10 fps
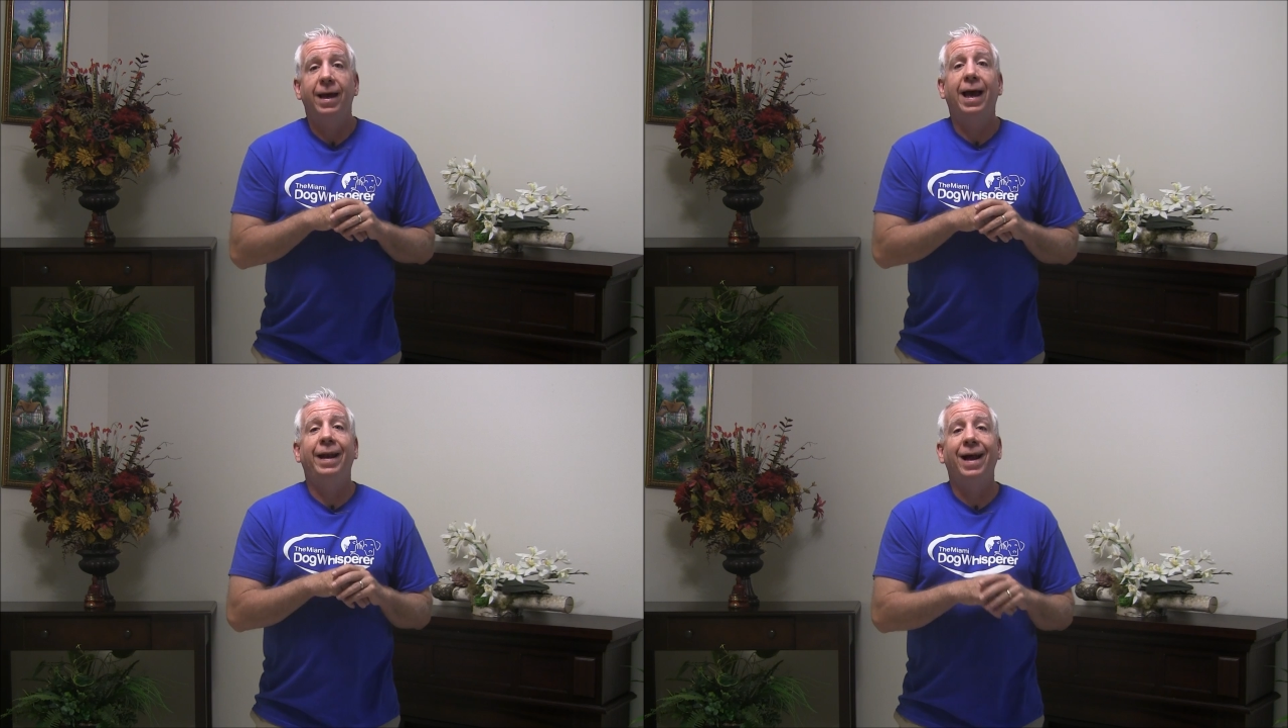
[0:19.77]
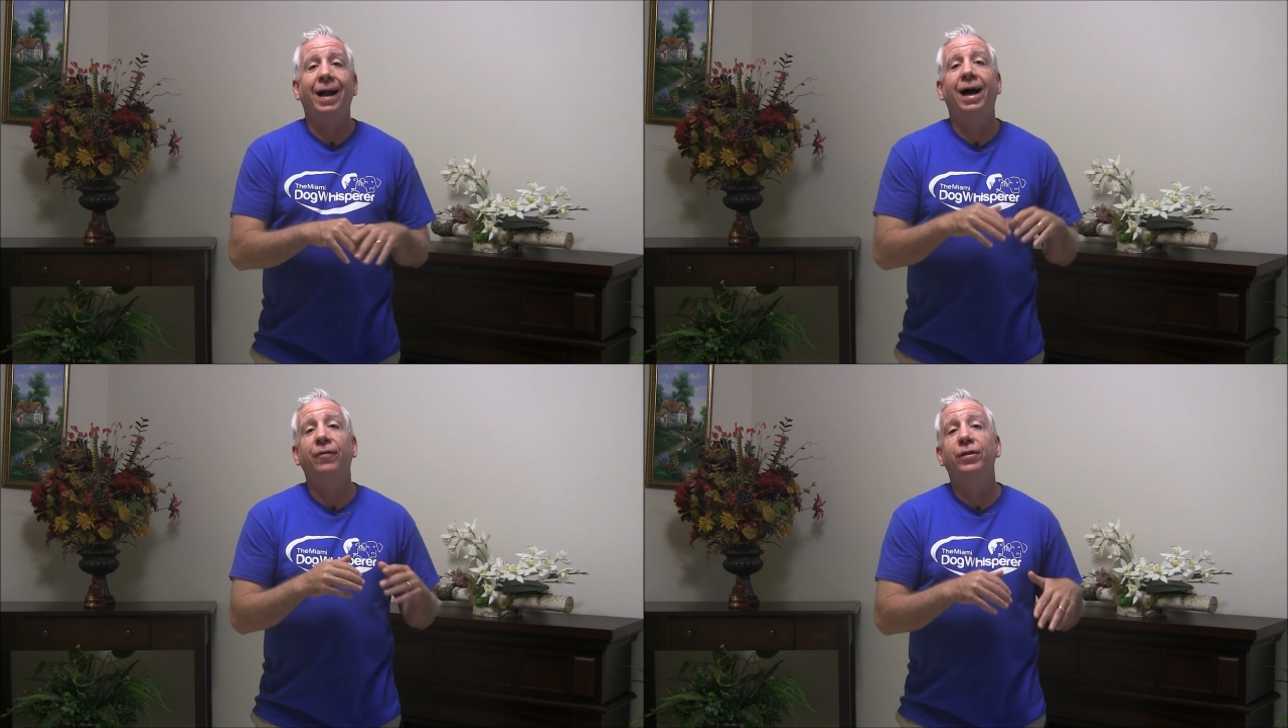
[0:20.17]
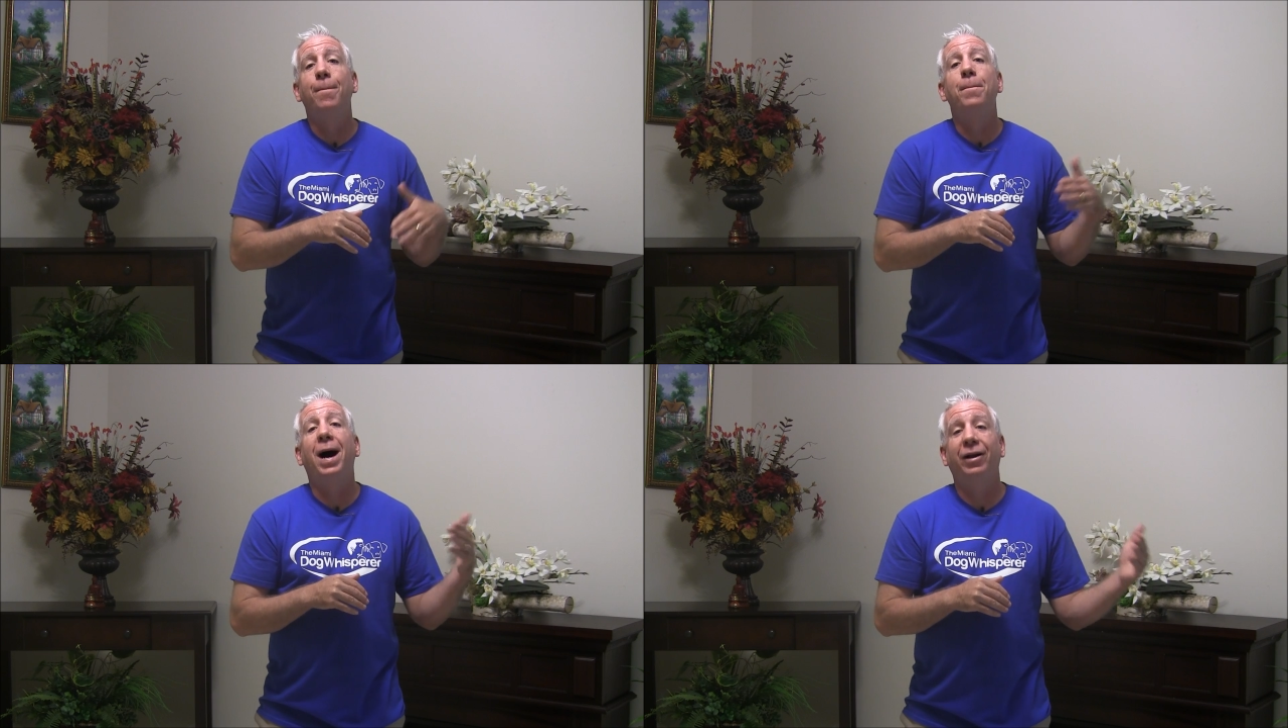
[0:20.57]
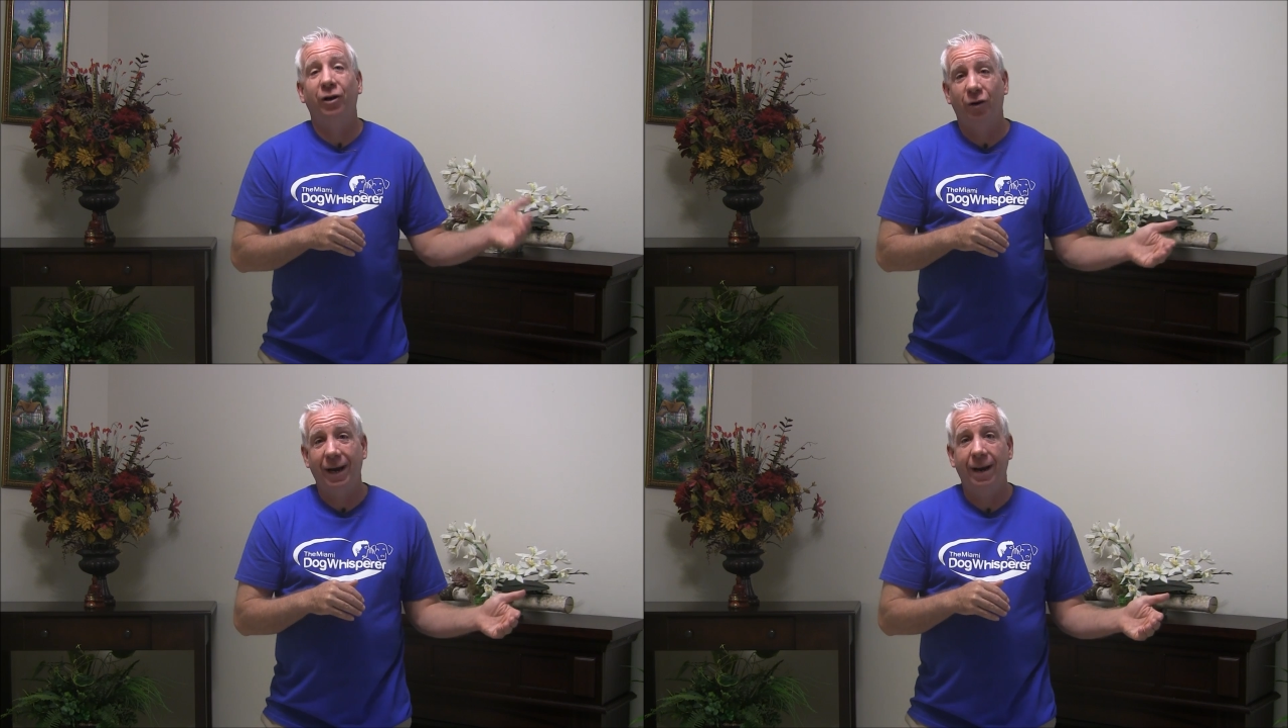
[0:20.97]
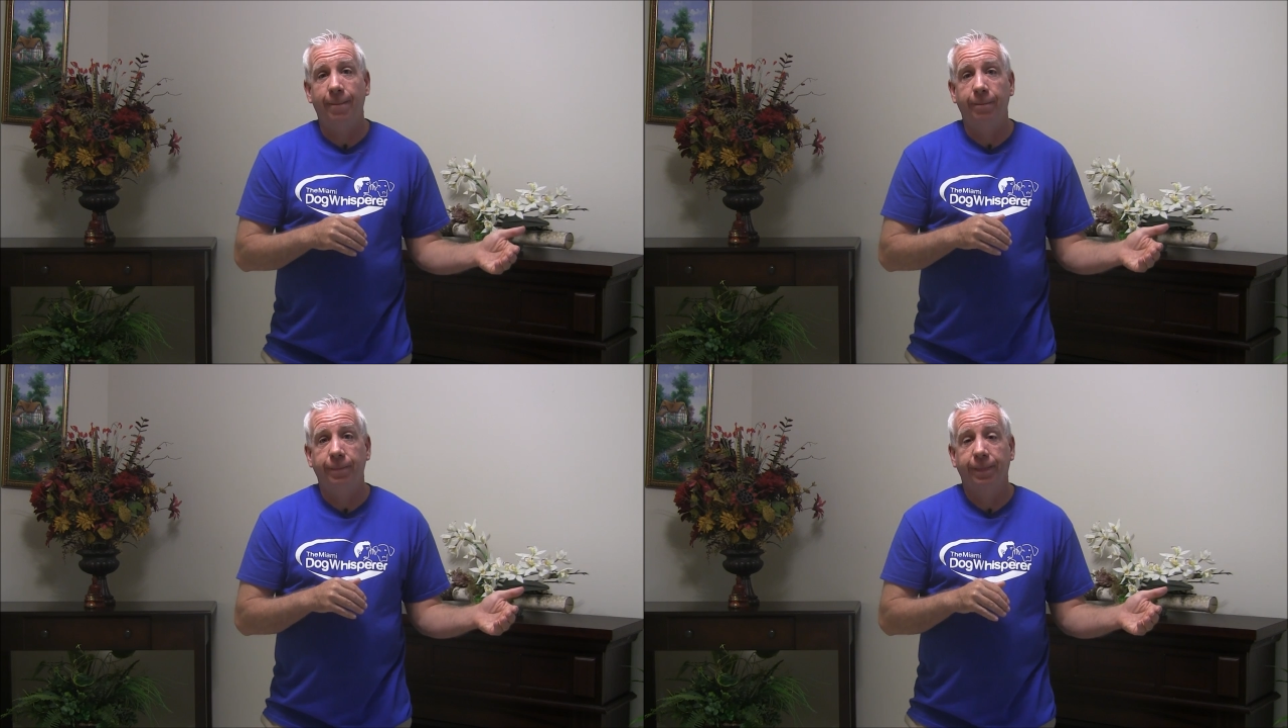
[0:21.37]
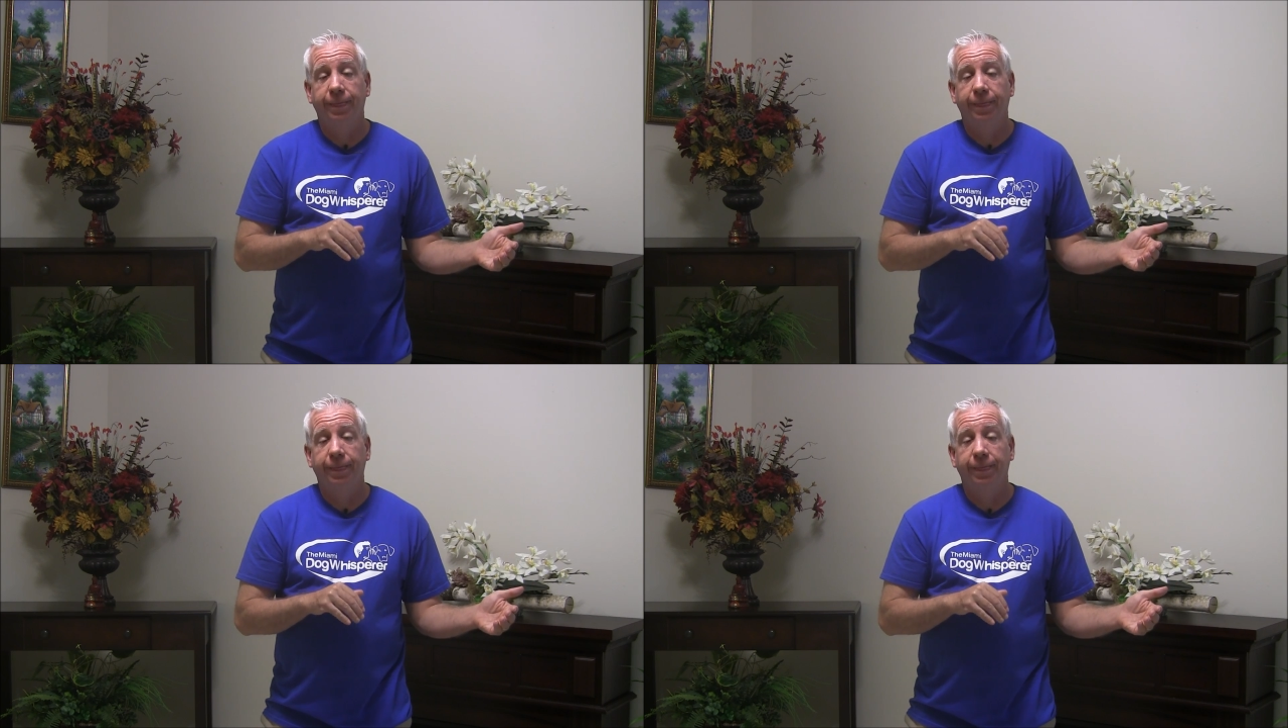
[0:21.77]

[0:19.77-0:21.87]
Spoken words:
and not have to monitor him.